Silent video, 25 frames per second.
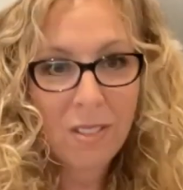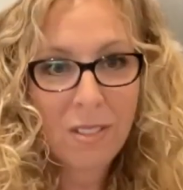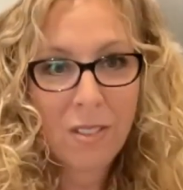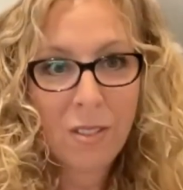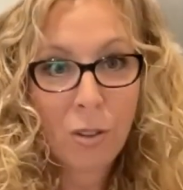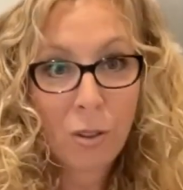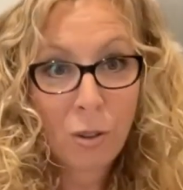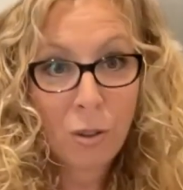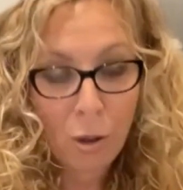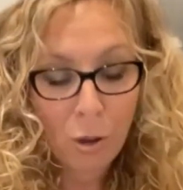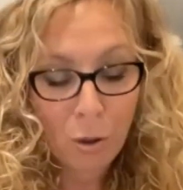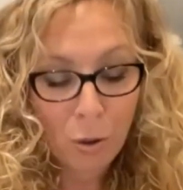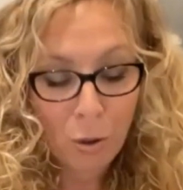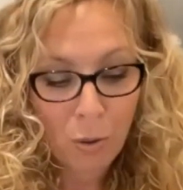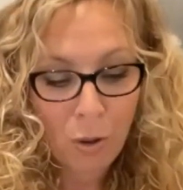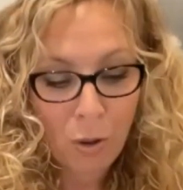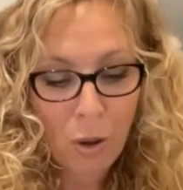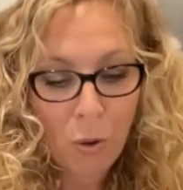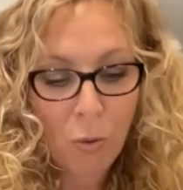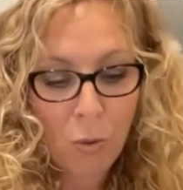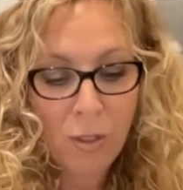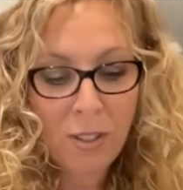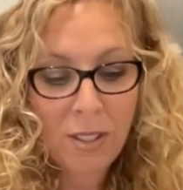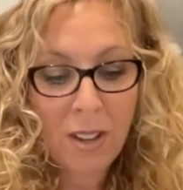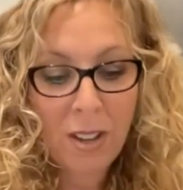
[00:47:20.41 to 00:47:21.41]
the goal
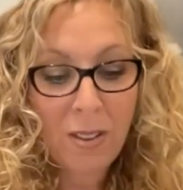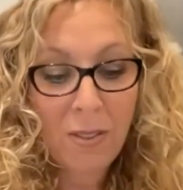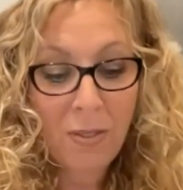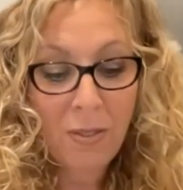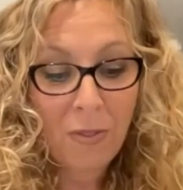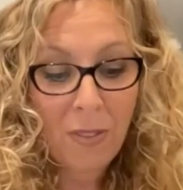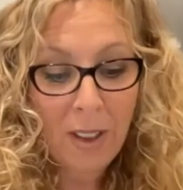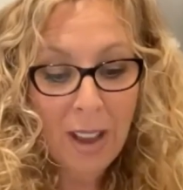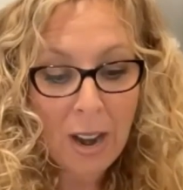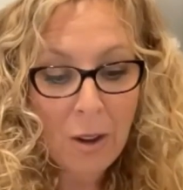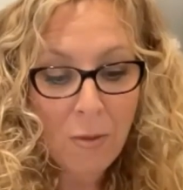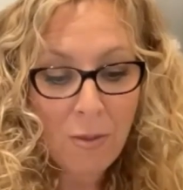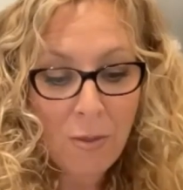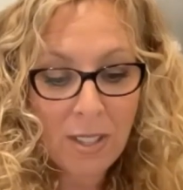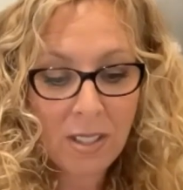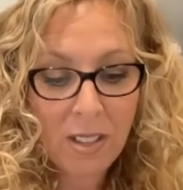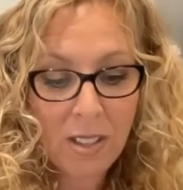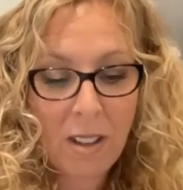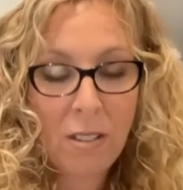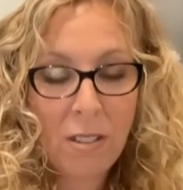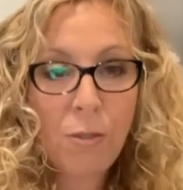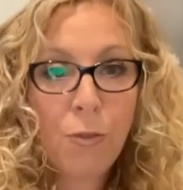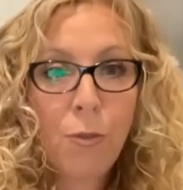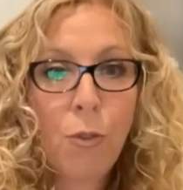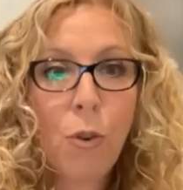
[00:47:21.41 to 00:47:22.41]
was a fair
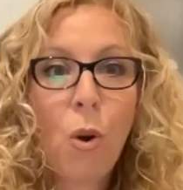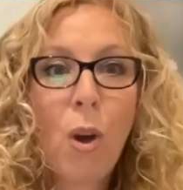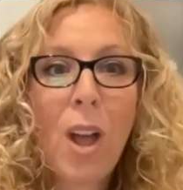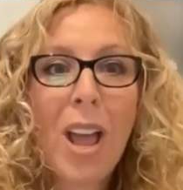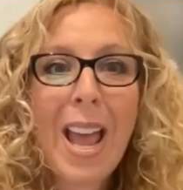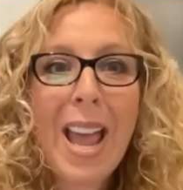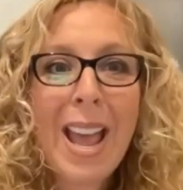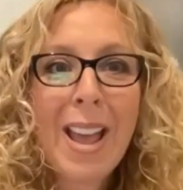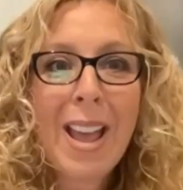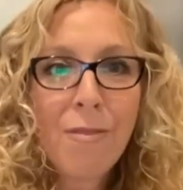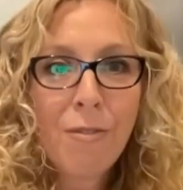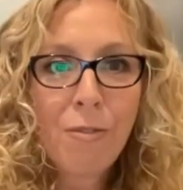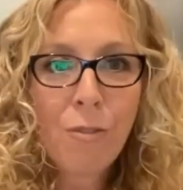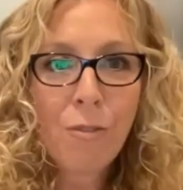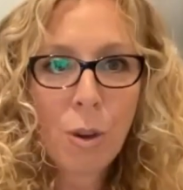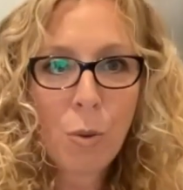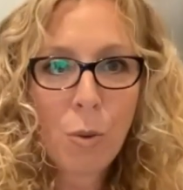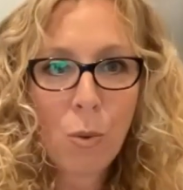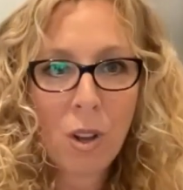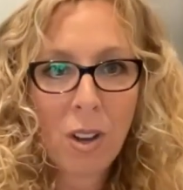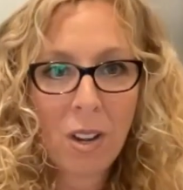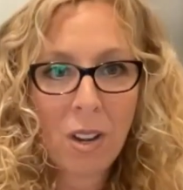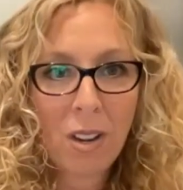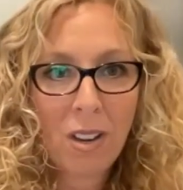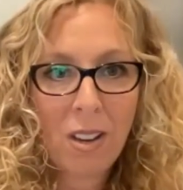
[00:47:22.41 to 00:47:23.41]
result for
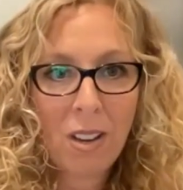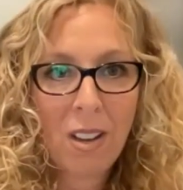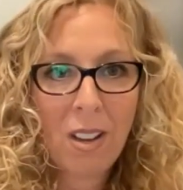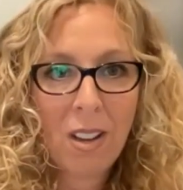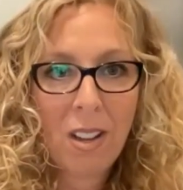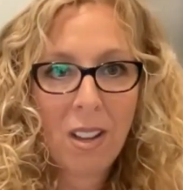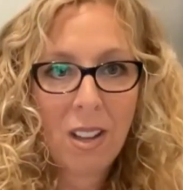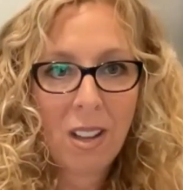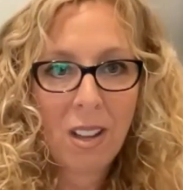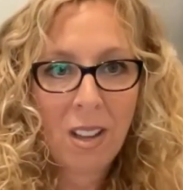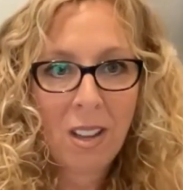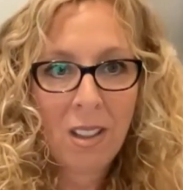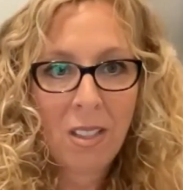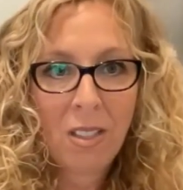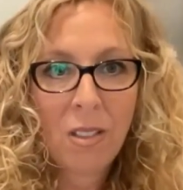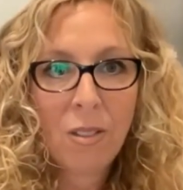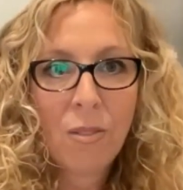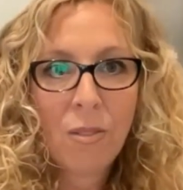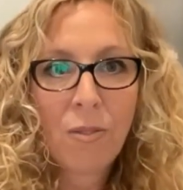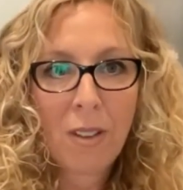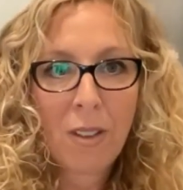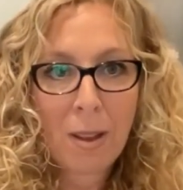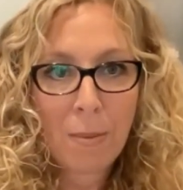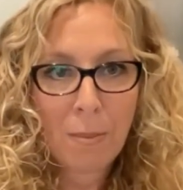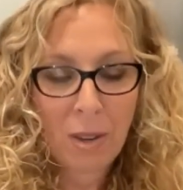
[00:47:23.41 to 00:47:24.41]
everyone in the
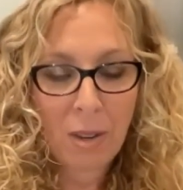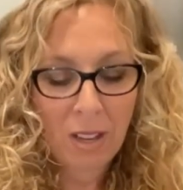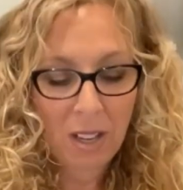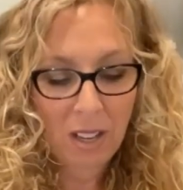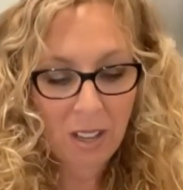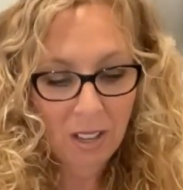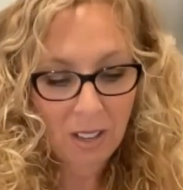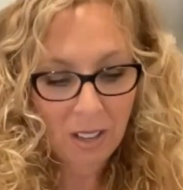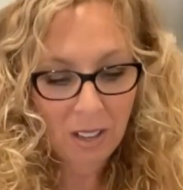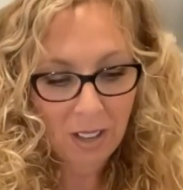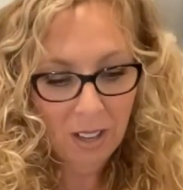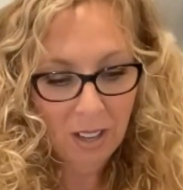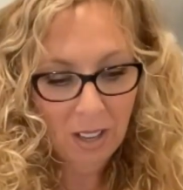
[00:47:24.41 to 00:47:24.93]
family.